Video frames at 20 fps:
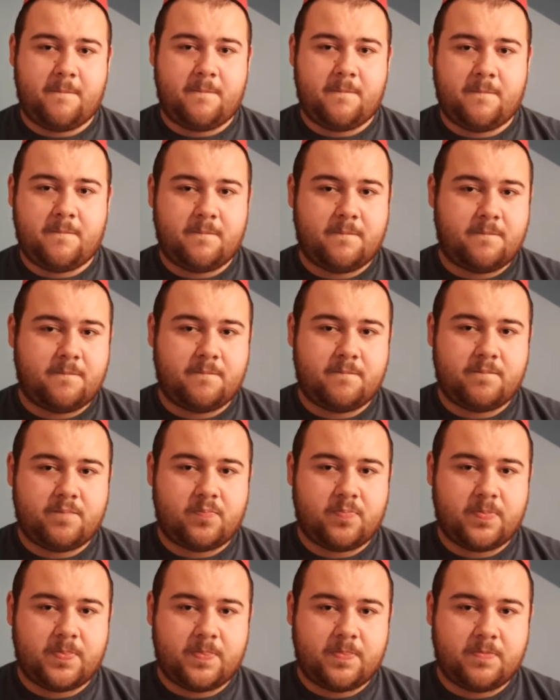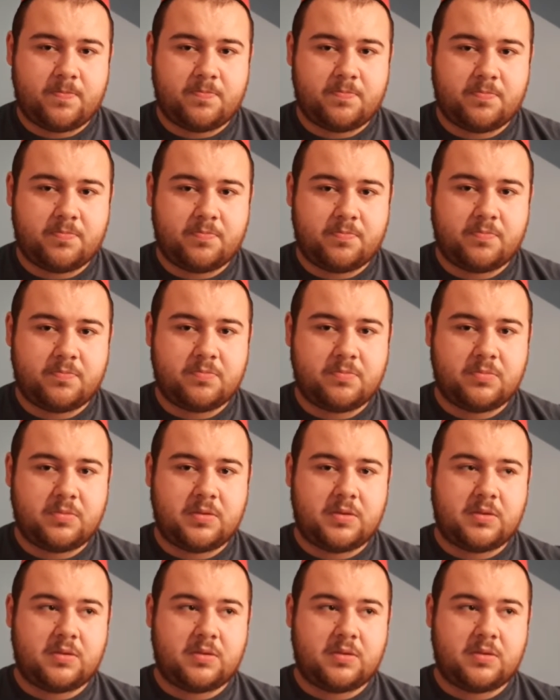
(no one is talking)